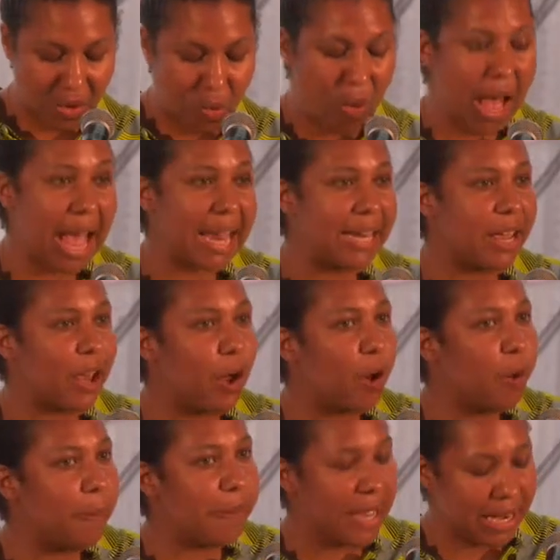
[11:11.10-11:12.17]
wide
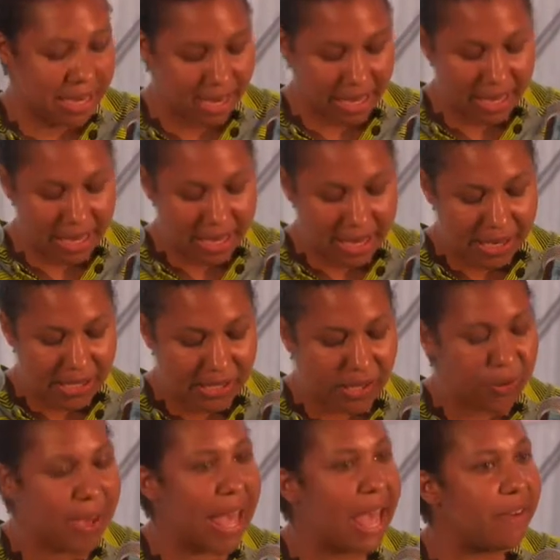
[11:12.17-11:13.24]
open
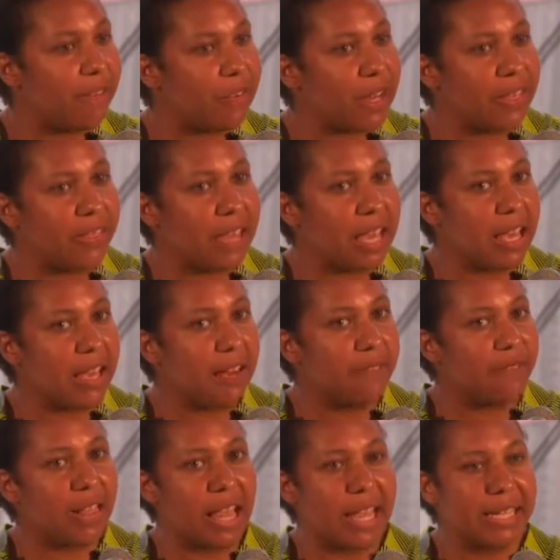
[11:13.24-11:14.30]
so everything
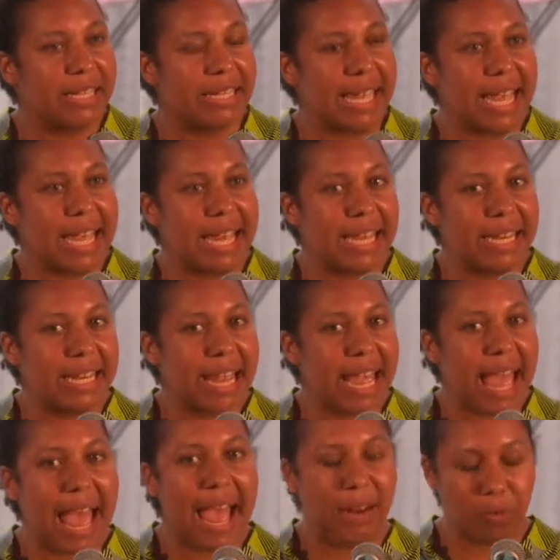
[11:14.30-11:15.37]
floods in
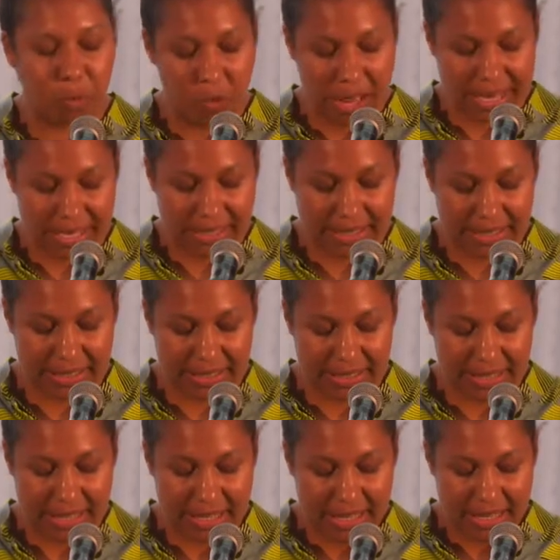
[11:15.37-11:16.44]
at once,
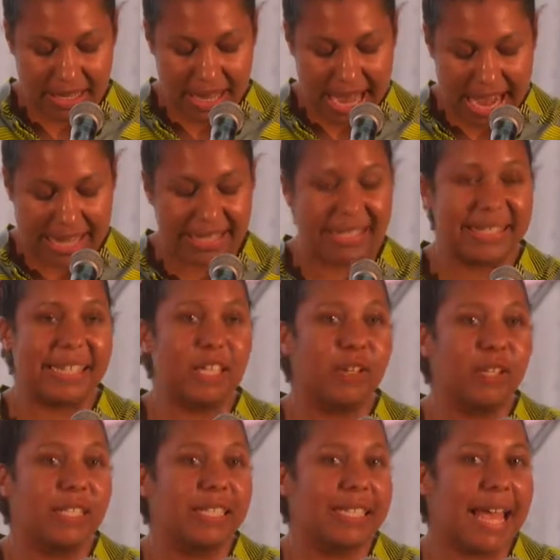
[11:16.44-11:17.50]
and
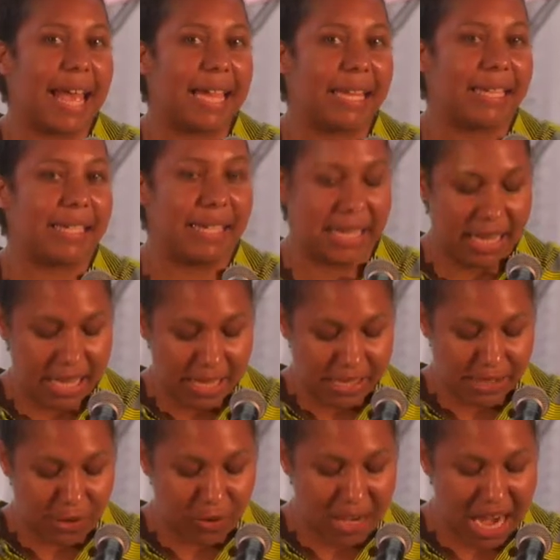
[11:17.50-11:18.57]
sealed tight
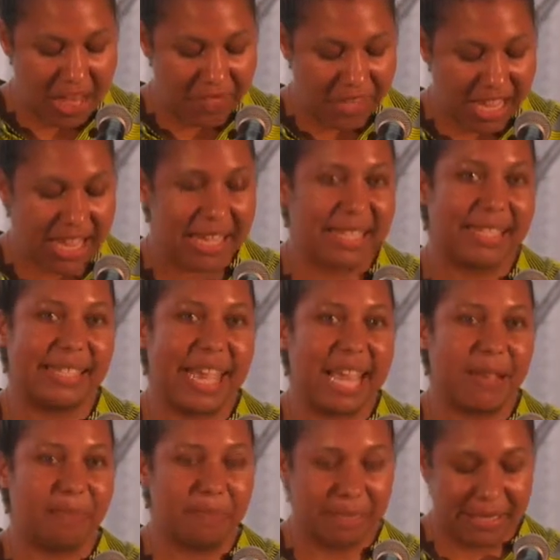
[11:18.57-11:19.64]
so nothing
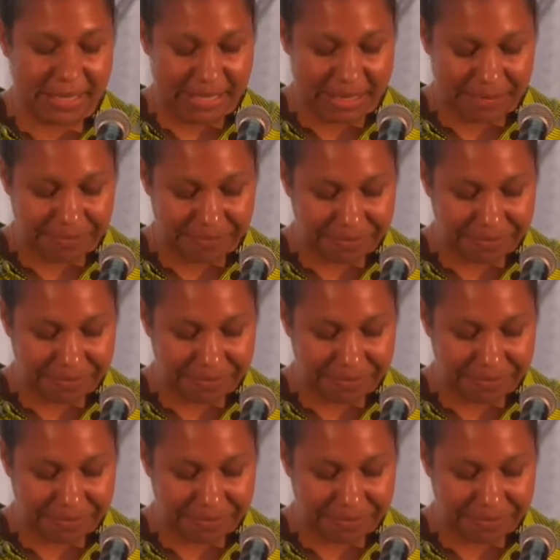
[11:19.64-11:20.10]
escapes.